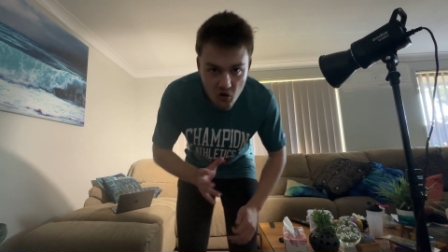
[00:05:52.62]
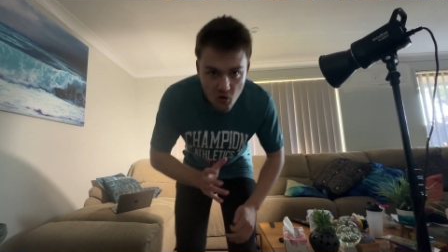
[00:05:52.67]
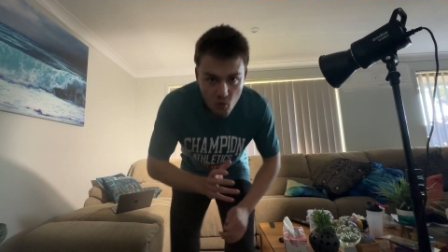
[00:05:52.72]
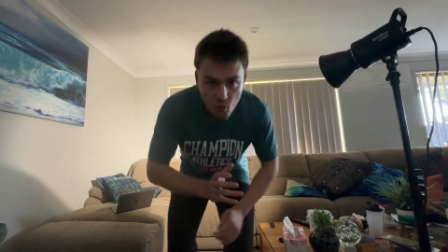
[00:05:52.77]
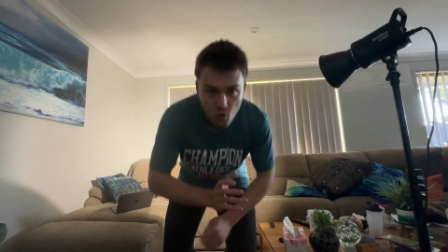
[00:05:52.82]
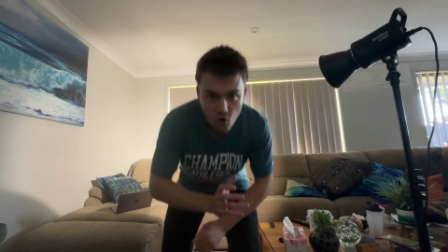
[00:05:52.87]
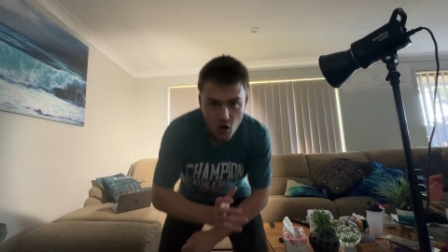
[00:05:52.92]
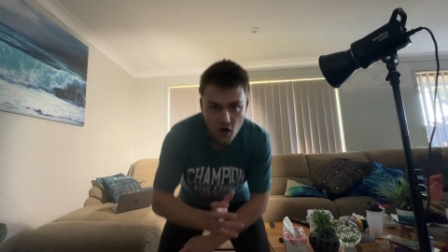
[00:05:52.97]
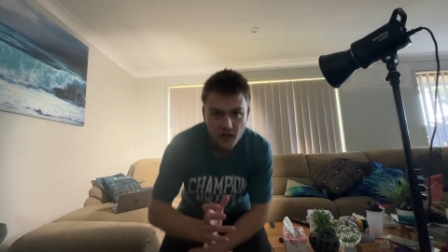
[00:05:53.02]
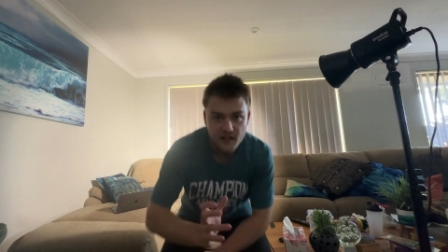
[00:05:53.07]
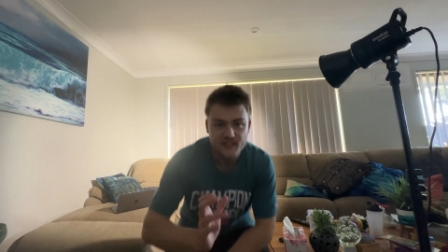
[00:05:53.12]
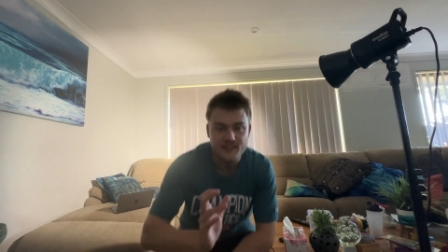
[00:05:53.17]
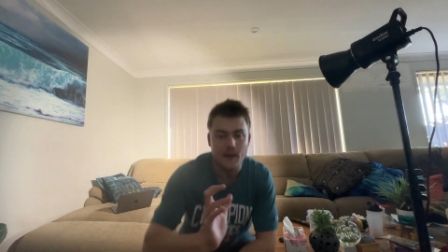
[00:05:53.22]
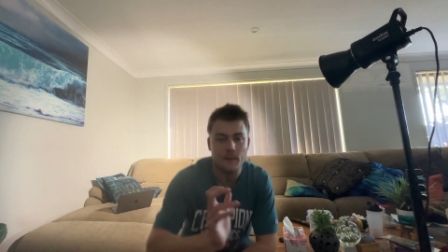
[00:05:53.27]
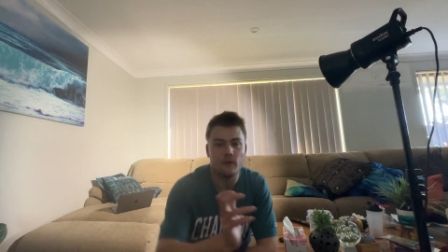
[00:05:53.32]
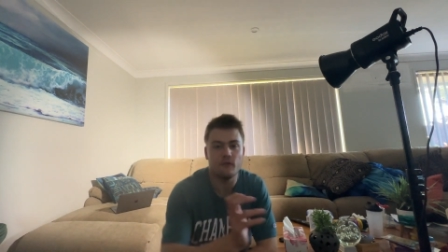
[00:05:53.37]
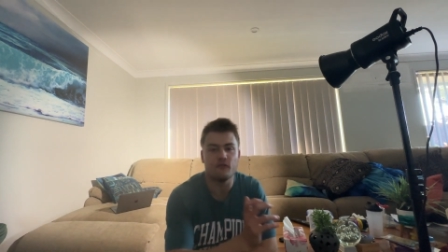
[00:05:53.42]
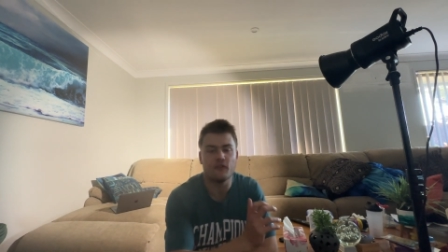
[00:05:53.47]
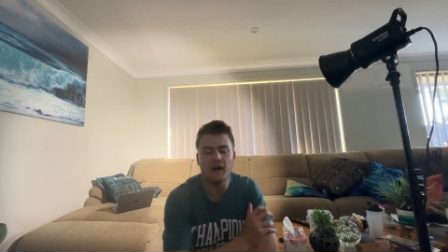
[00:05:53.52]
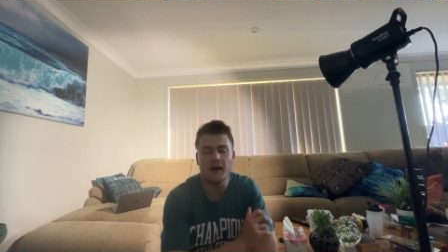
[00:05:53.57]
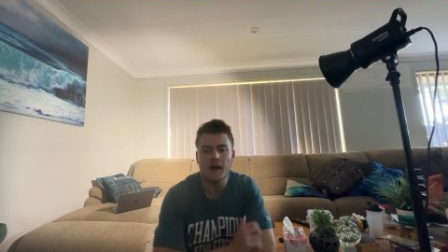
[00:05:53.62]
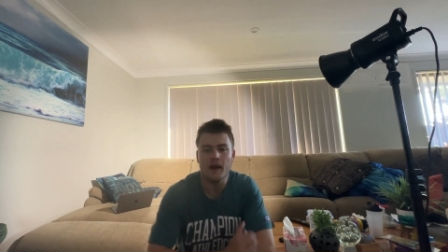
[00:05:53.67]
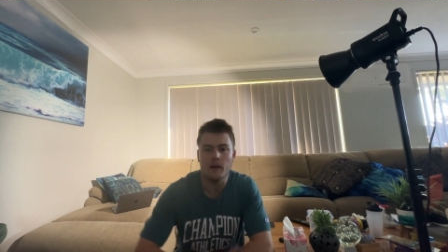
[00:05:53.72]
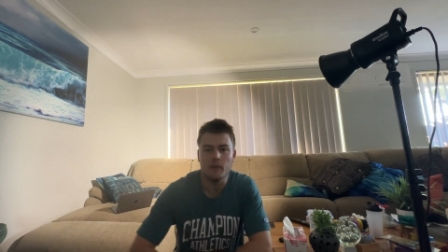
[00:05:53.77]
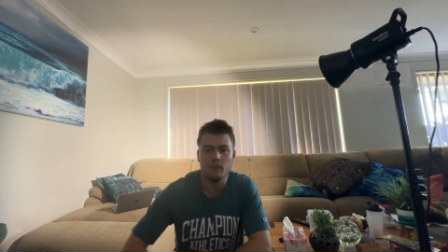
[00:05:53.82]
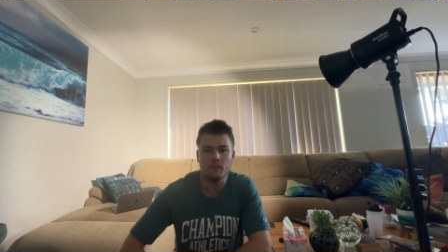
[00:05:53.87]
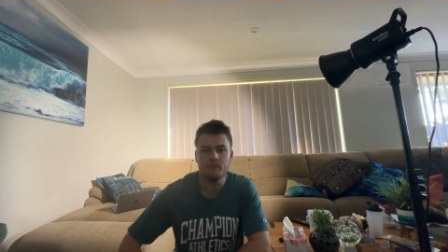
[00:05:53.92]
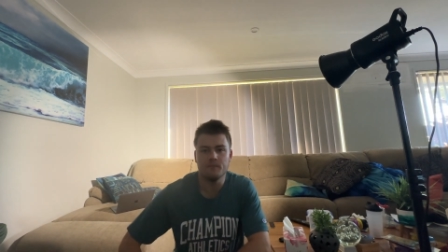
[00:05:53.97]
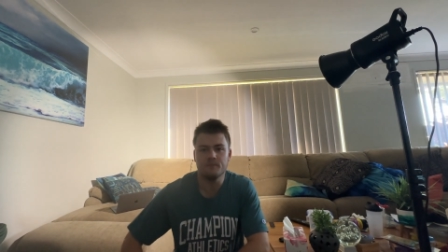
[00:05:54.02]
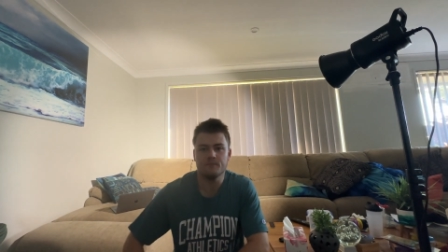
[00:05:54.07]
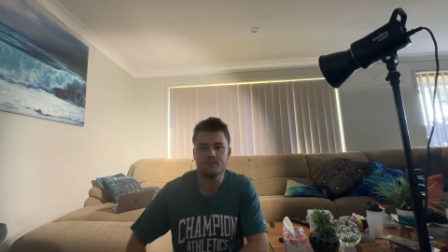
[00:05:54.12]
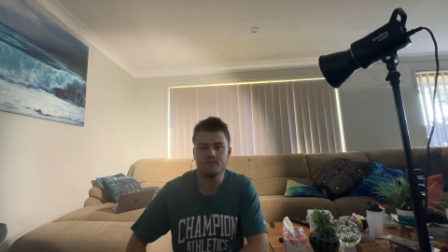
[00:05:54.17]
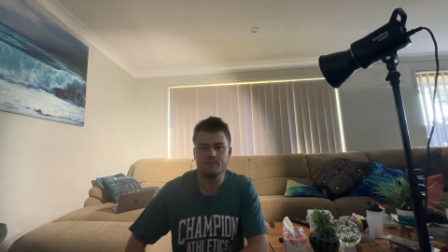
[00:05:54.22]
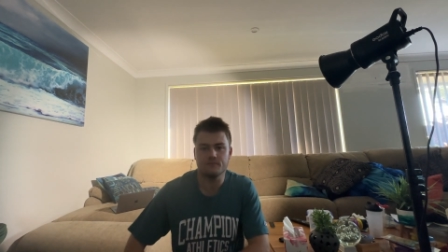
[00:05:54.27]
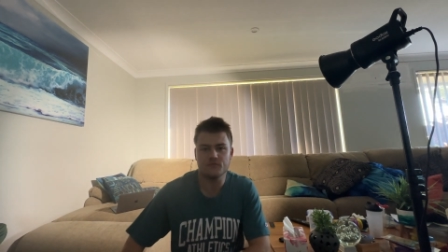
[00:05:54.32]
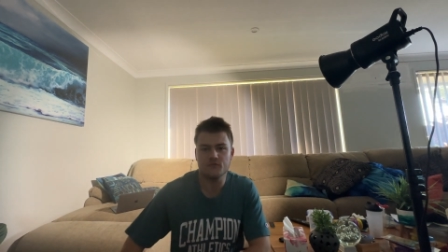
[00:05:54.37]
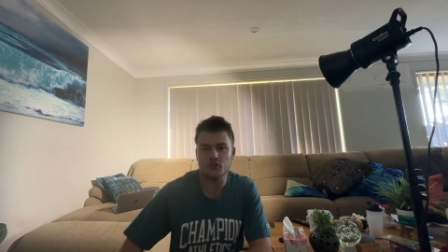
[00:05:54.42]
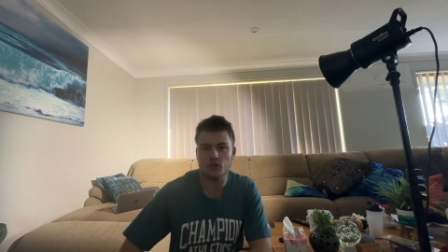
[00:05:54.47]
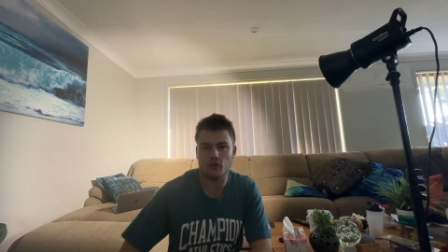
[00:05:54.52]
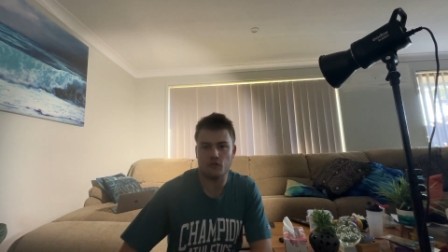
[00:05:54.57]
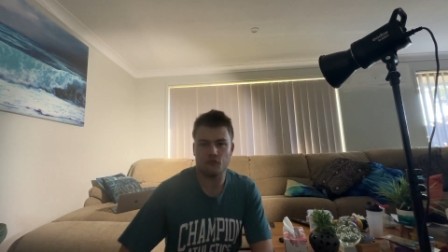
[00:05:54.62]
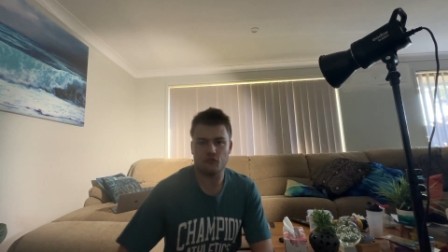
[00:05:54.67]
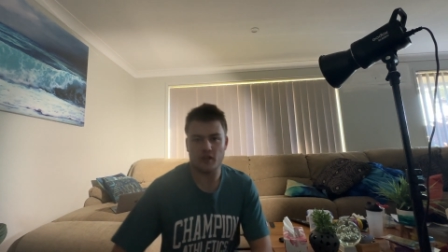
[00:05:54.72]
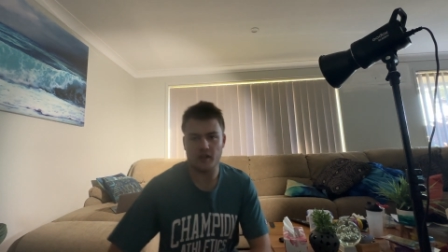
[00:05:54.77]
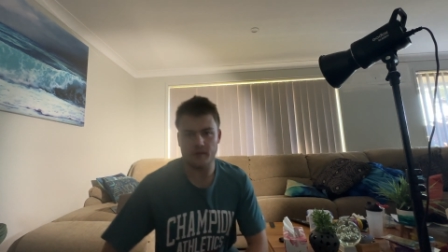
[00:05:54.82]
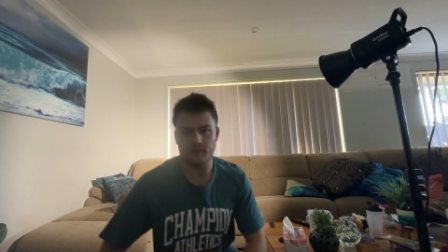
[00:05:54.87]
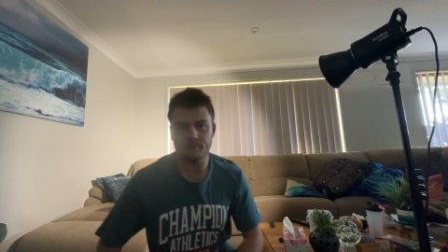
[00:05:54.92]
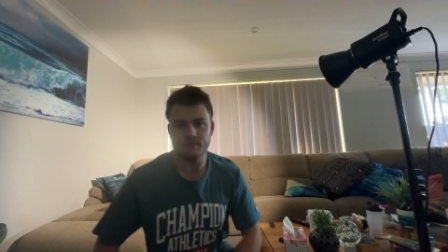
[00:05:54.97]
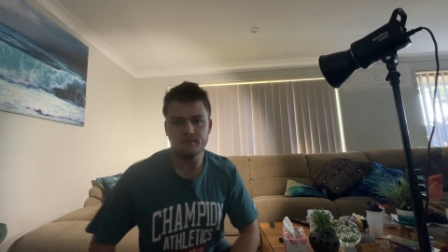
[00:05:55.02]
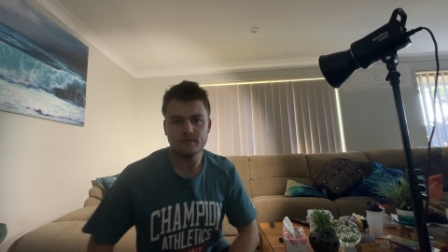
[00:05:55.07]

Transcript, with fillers: work type of vibe sort of thing.